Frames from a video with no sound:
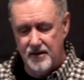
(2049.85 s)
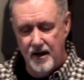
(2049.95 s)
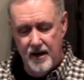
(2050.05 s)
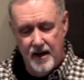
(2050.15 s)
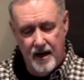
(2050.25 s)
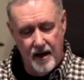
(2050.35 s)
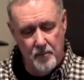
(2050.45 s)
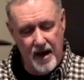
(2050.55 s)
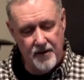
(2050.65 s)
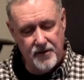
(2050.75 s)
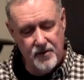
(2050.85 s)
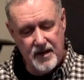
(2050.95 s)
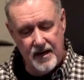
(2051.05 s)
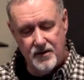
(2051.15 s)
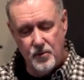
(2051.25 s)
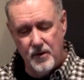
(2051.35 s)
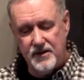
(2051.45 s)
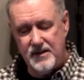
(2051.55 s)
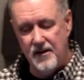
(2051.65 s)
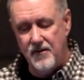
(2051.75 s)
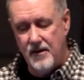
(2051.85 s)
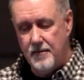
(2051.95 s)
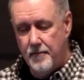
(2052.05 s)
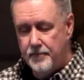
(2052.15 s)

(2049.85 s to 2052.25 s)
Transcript: And uh, Matthew 10 27,